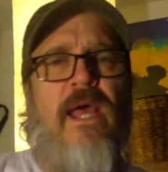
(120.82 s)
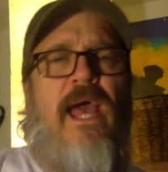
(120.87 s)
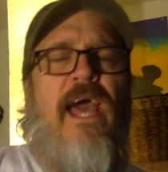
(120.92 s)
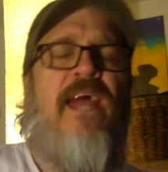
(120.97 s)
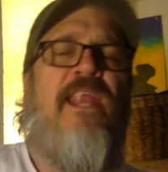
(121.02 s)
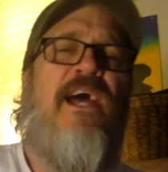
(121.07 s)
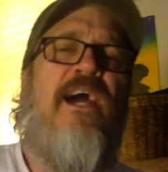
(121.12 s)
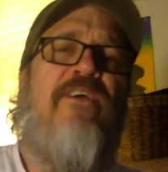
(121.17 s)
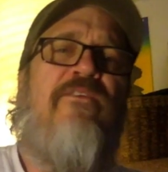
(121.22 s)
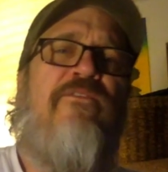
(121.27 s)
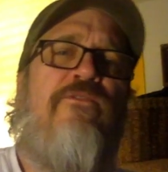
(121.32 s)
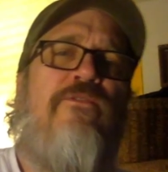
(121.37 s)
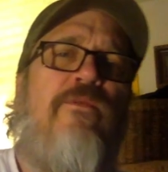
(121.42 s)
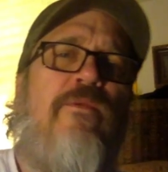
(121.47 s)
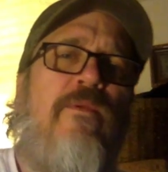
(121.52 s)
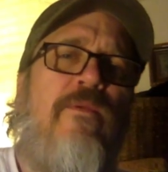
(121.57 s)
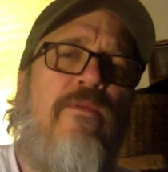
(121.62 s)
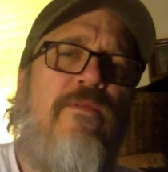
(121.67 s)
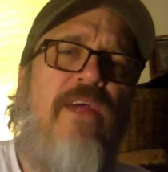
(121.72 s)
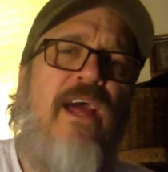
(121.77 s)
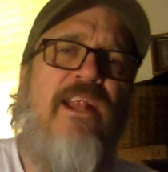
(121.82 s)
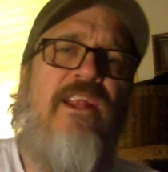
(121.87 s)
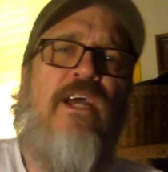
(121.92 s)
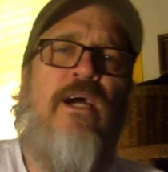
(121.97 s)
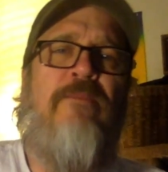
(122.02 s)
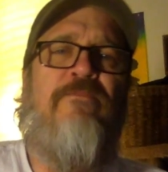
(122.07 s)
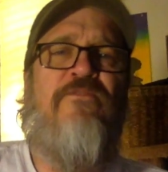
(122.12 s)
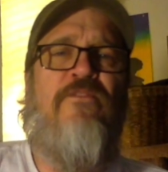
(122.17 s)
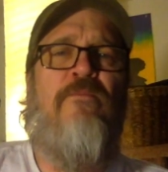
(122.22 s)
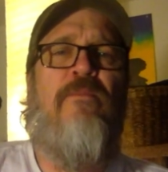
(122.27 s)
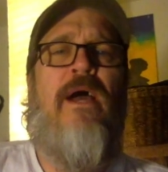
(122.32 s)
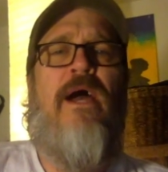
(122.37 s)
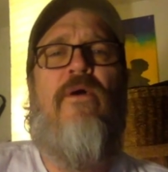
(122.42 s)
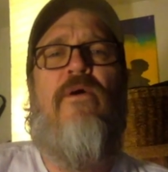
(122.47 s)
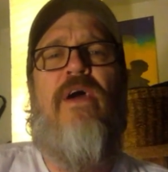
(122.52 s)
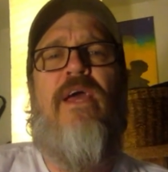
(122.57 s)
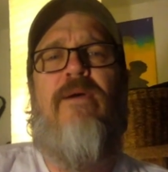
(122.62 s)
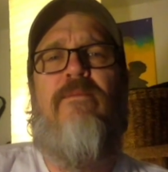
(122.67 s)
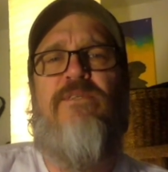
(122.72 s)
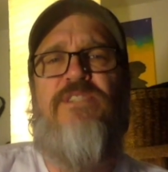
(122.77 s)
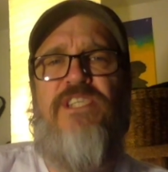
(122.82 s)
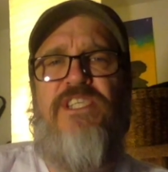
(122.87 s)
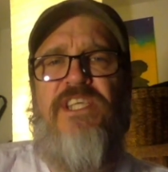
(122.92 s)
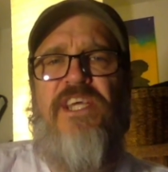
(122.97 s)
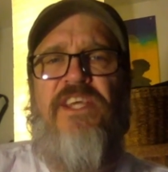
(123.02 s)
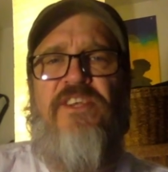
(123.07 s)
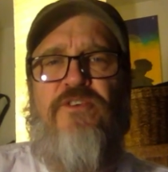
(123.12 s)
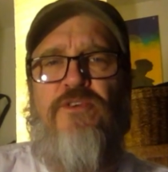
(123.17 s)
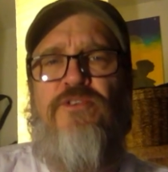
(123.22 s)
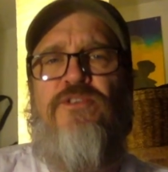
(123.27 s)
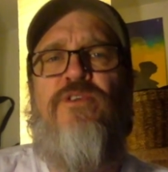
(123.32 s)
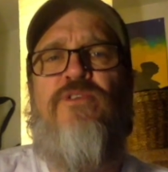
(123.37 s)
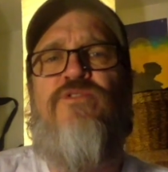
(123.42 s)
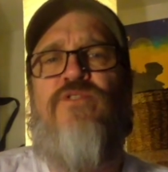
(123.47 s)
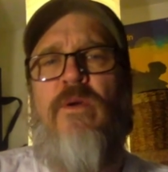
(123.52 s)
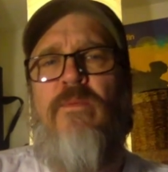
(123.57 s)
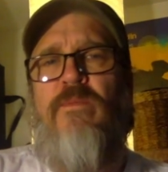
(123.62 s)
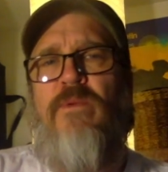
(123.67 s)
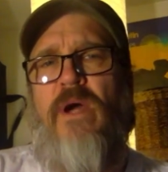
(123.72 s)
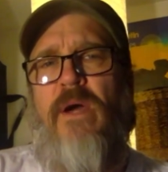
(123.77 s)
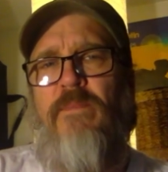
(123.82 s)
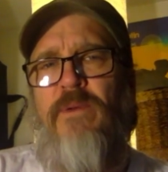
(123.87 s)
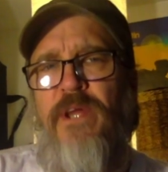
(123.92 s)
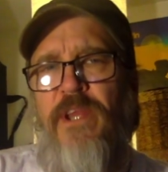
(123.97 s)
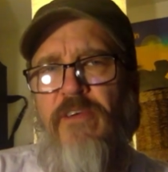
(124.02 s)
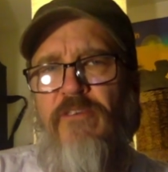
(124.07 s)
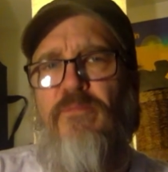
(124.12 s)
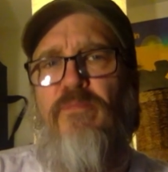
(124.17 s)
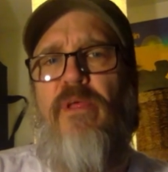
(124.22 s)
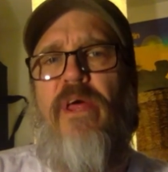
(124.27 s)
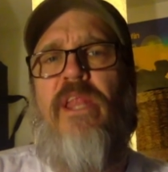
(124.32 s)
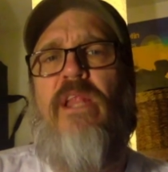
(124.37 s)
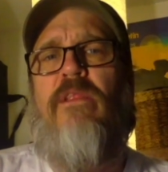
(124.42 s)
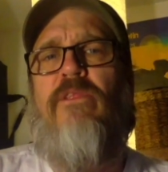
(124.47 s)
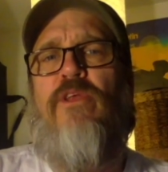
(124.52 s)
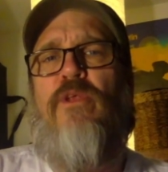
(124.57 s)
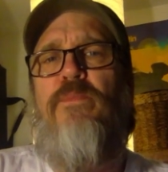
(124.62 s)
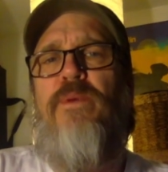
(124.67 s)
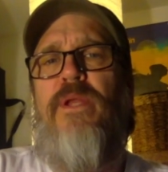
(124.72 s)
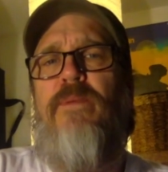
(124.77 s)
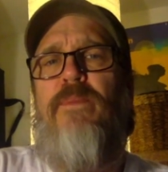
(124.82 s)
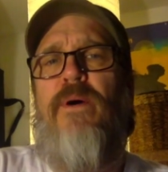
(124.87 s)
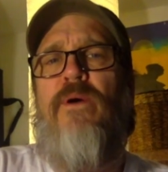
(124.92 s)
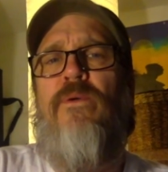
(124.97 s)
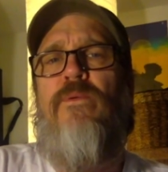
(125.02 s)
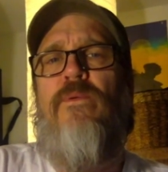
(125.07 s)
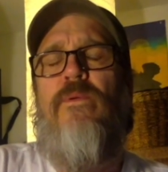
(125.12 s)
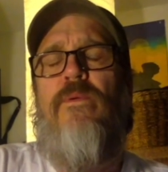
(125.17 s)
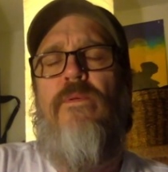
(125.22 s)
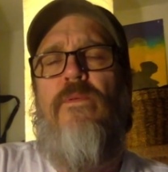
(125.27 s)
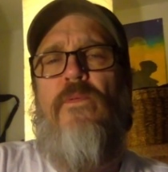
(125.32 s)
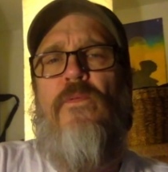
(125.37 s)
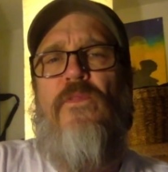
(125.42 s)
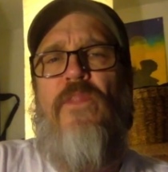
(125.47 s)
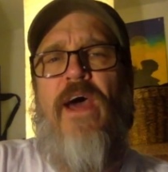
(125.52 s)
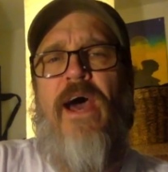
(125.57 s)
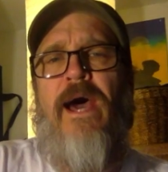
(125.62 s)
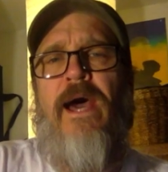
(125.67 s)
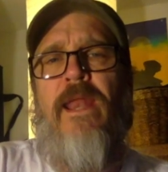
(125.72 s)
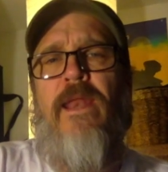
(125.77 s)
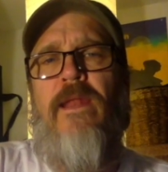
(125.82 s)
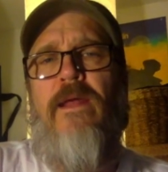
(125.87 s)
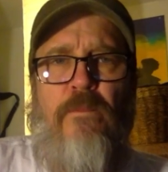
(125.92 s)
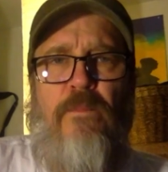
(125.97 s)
and I that comes from how I am as a teacher too. So I'm, I'm going to explain a little bit about that.